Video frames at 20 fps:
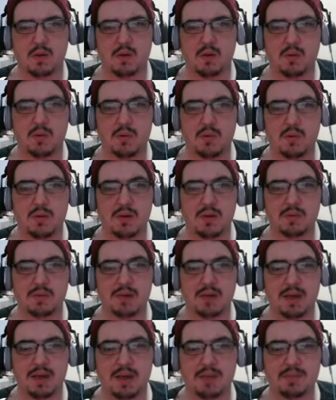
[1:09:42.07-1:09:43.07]
We were gonna play
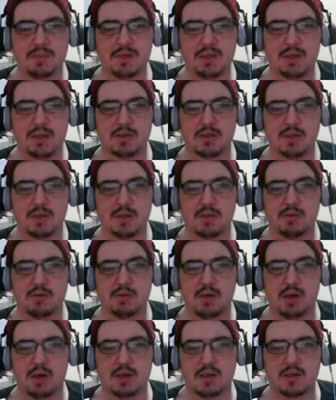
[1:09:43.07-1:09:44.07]
hopscotch on the
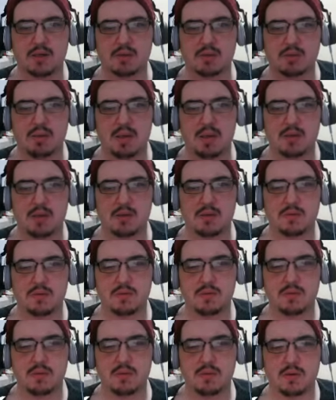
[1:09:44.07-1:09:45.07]
rocks, man.
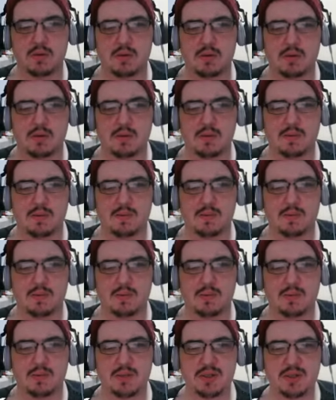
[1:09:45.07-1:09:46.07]

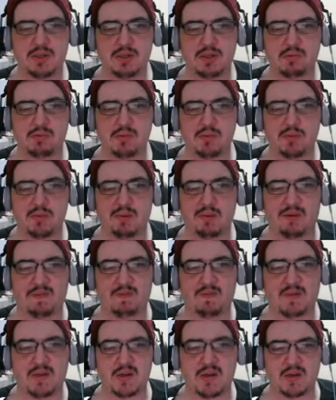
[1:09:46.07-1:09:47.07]
Why'd you have to ruin my
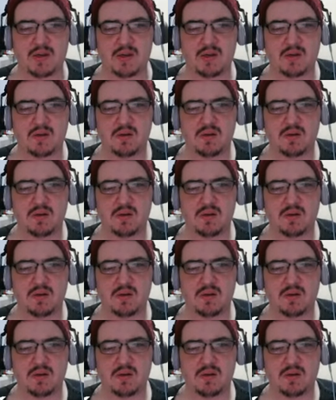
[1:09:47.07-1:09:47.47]
fun?